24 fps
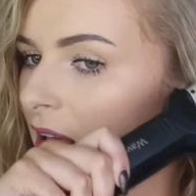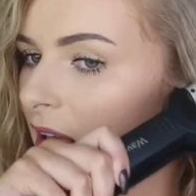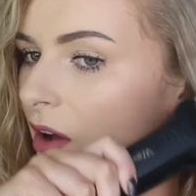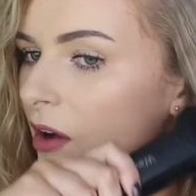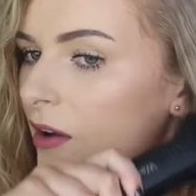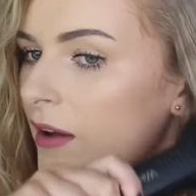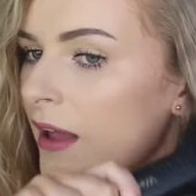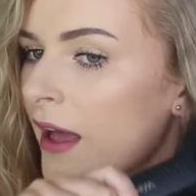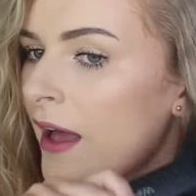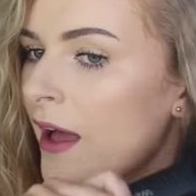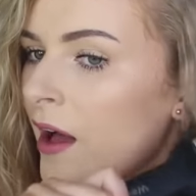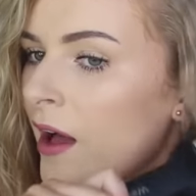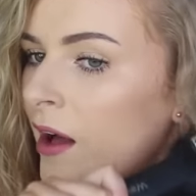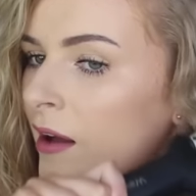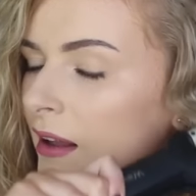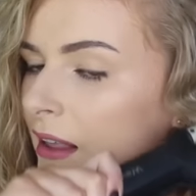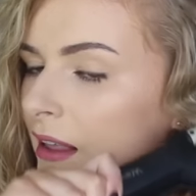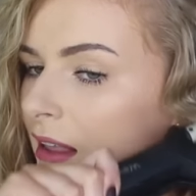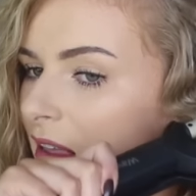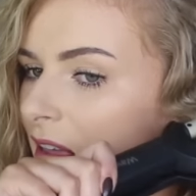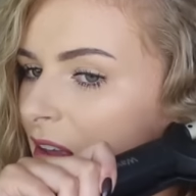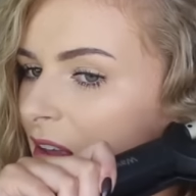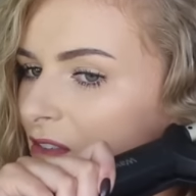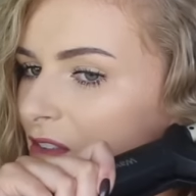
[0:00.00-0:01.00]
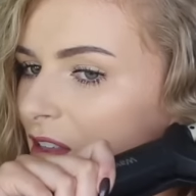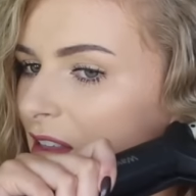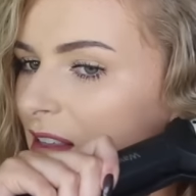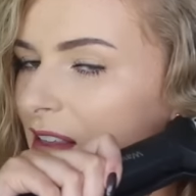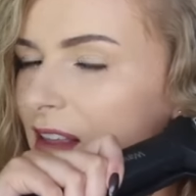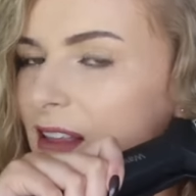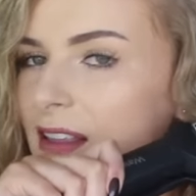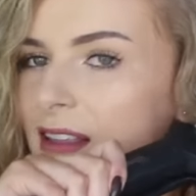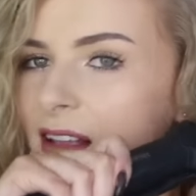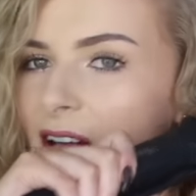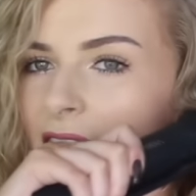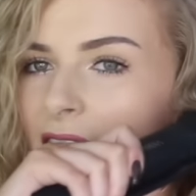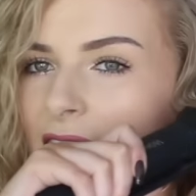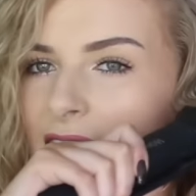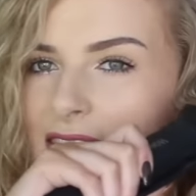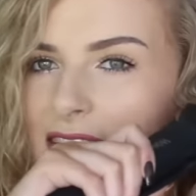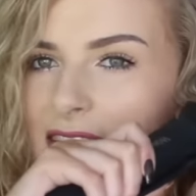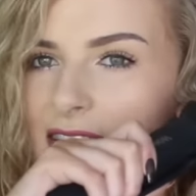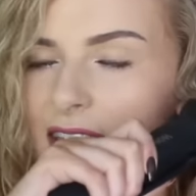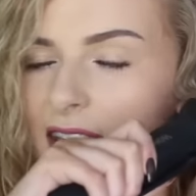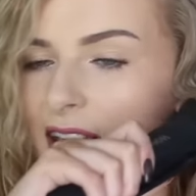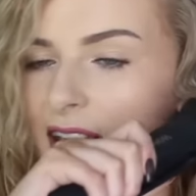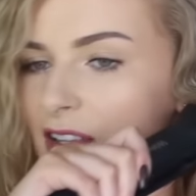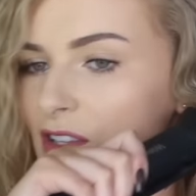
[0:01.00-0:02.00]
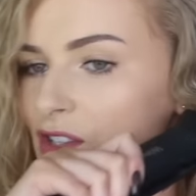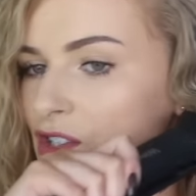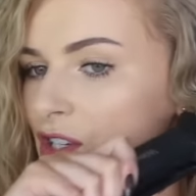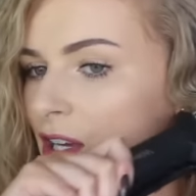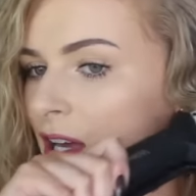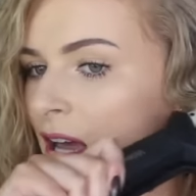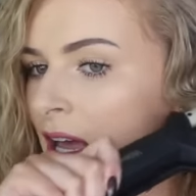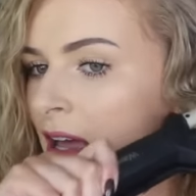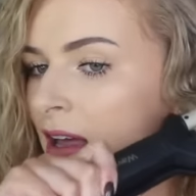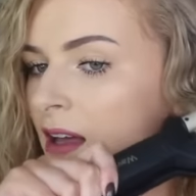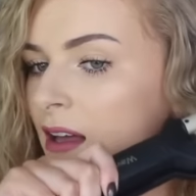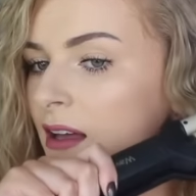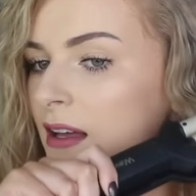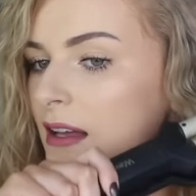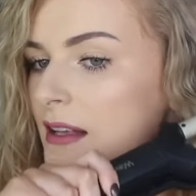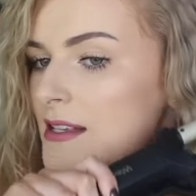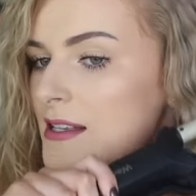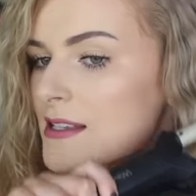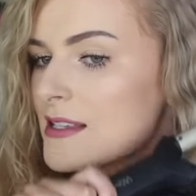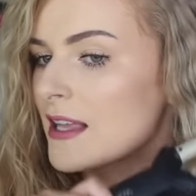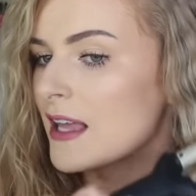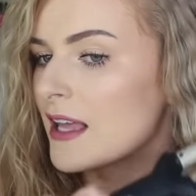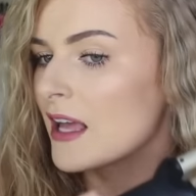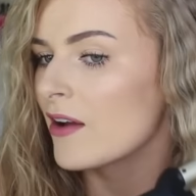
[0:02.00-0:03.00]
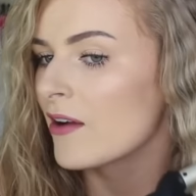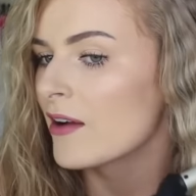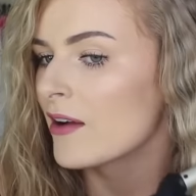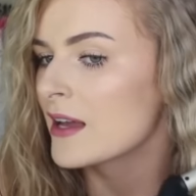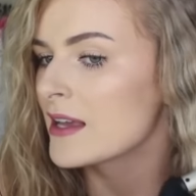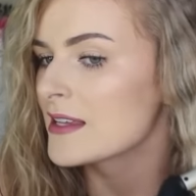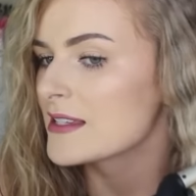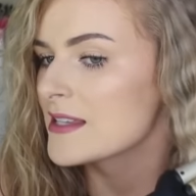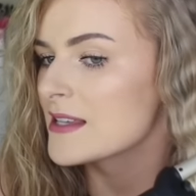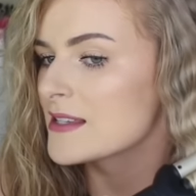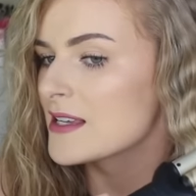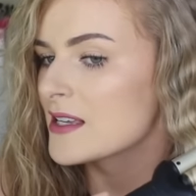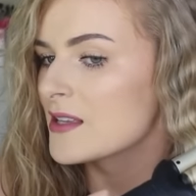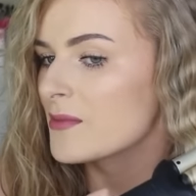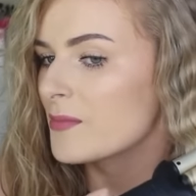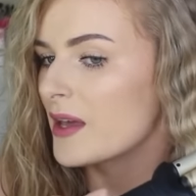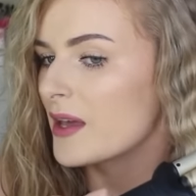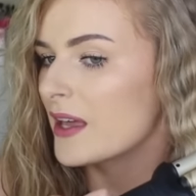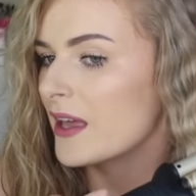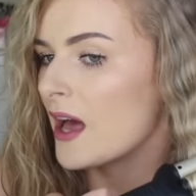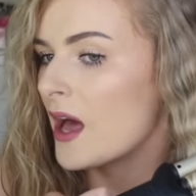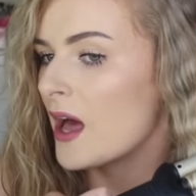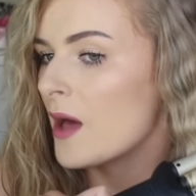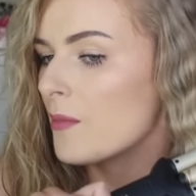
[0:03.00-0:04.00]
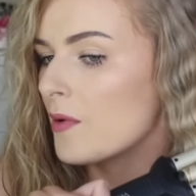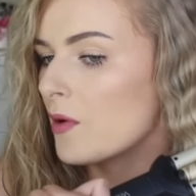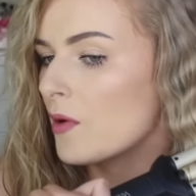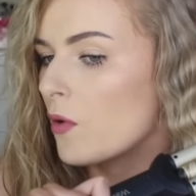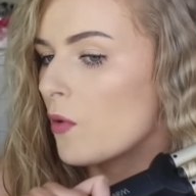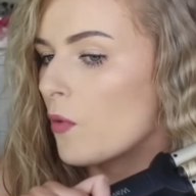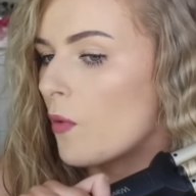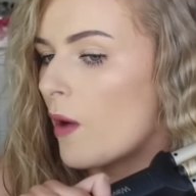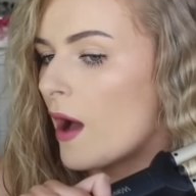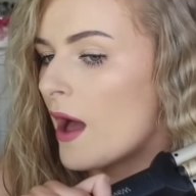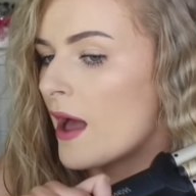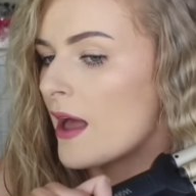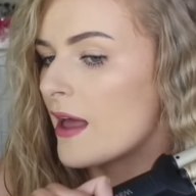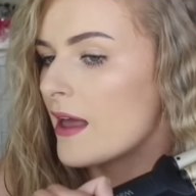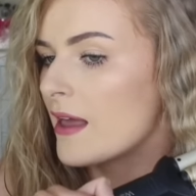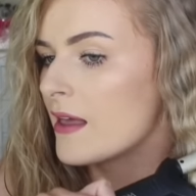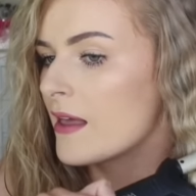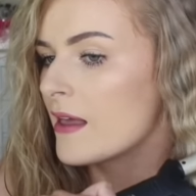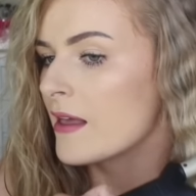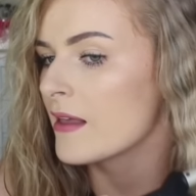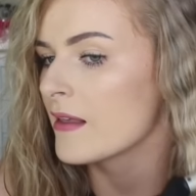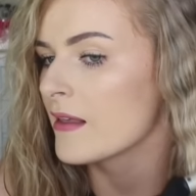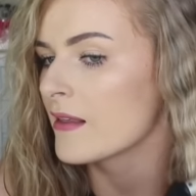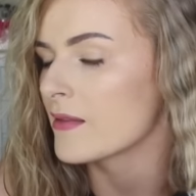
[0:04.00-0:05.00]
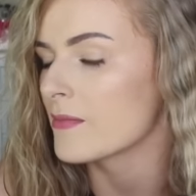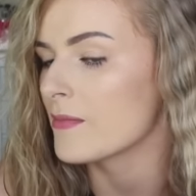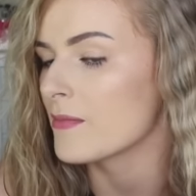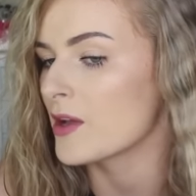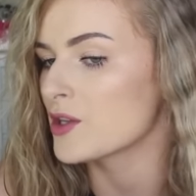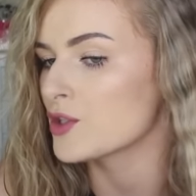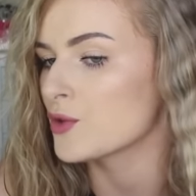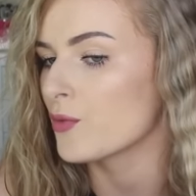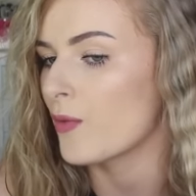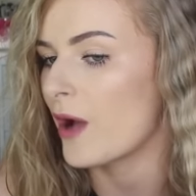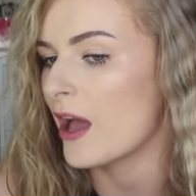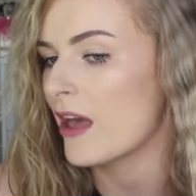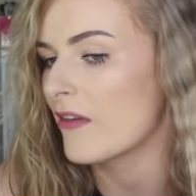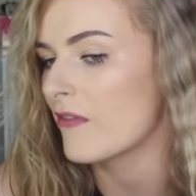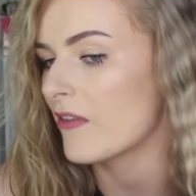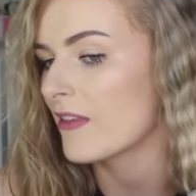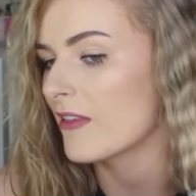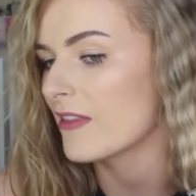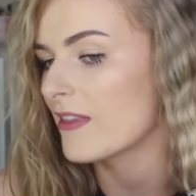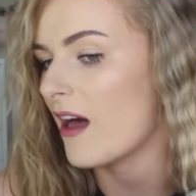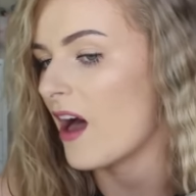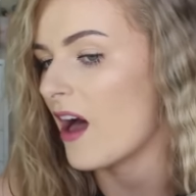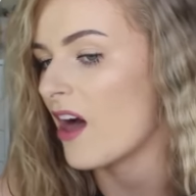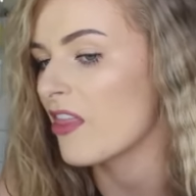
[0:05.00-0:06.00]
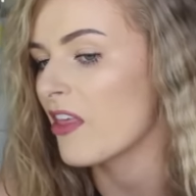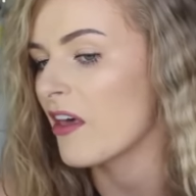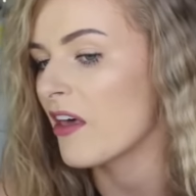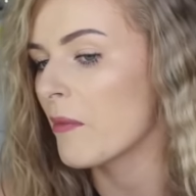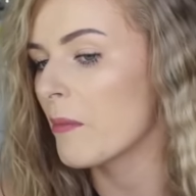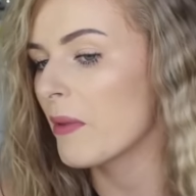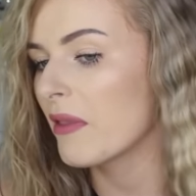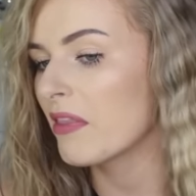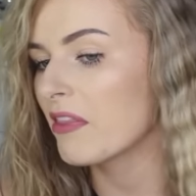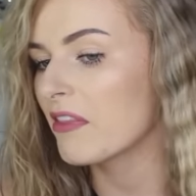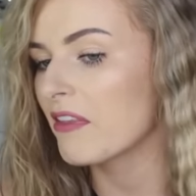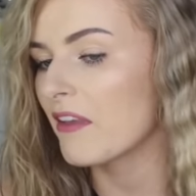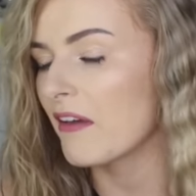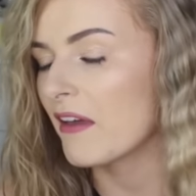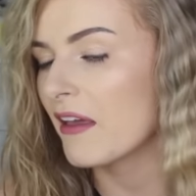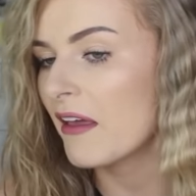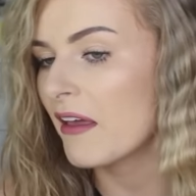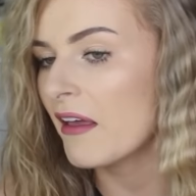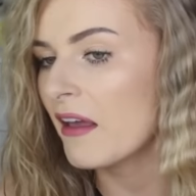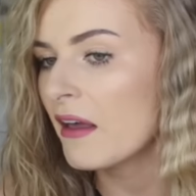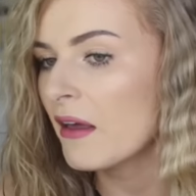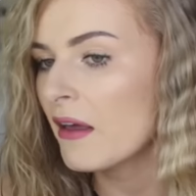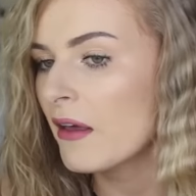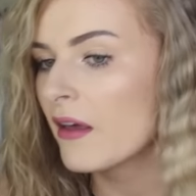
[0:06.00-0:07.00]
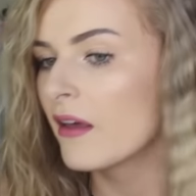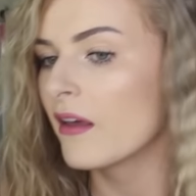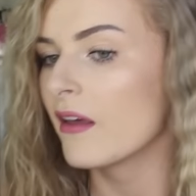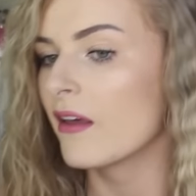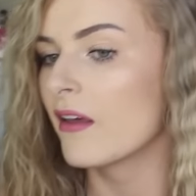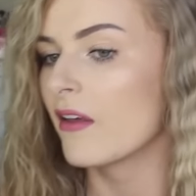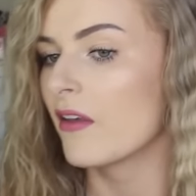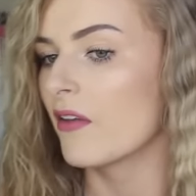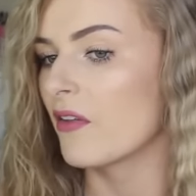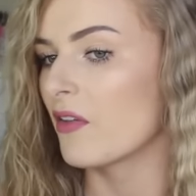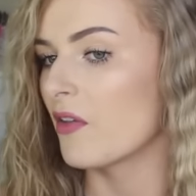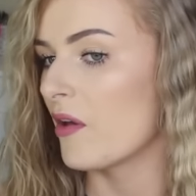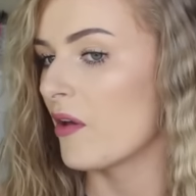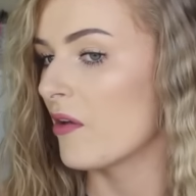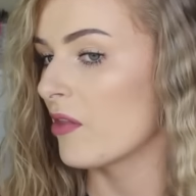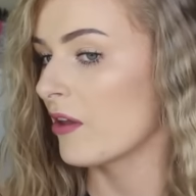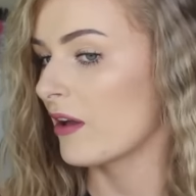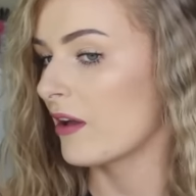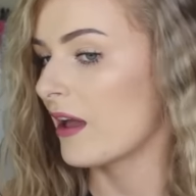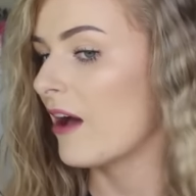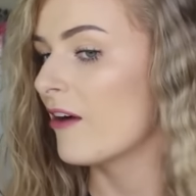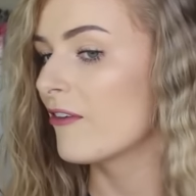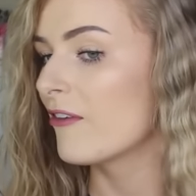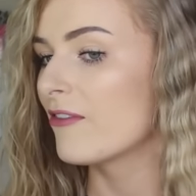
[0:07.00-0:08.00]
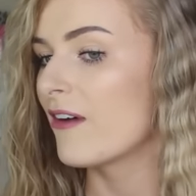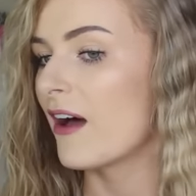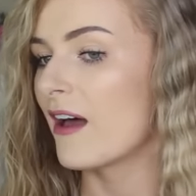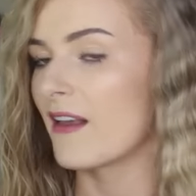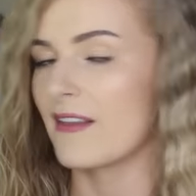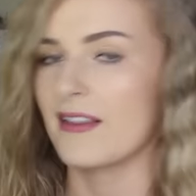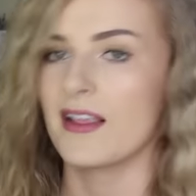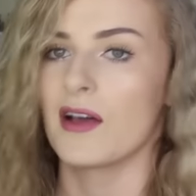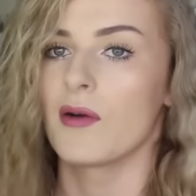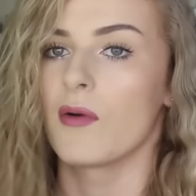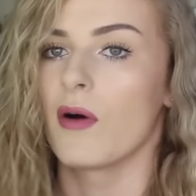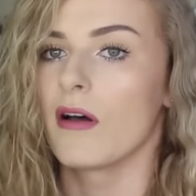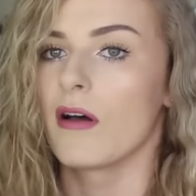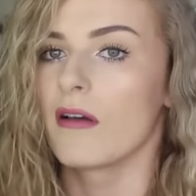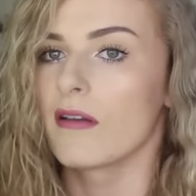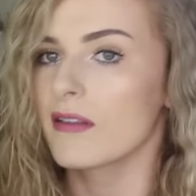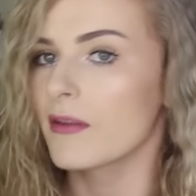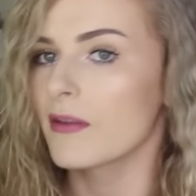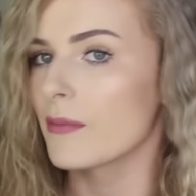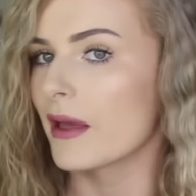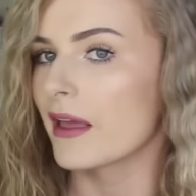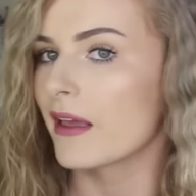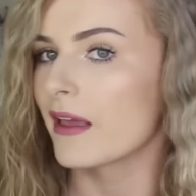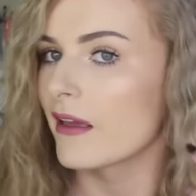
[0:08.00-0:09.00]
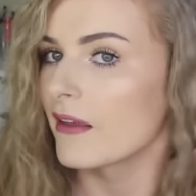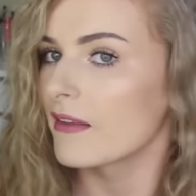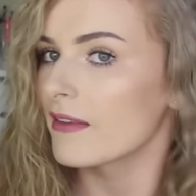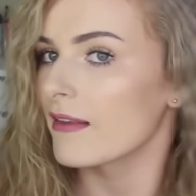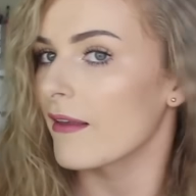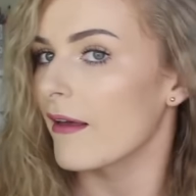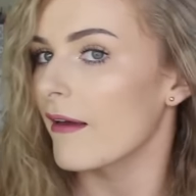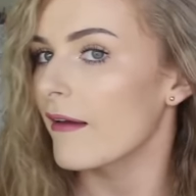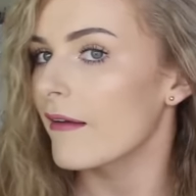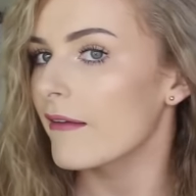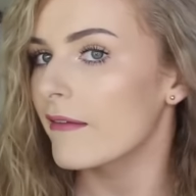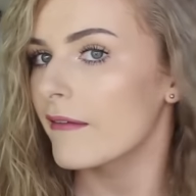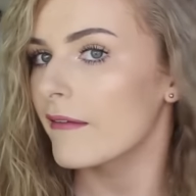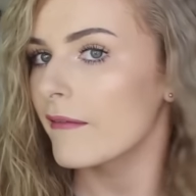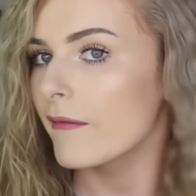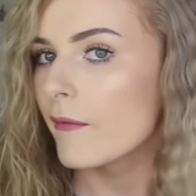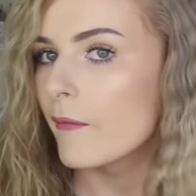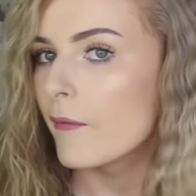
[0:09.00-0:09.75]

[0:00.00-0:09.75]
and go down and it gives just a nice texture to the areas that didn't pick up quite as much wave as the other bits are here. So look how fast that was. My hair's like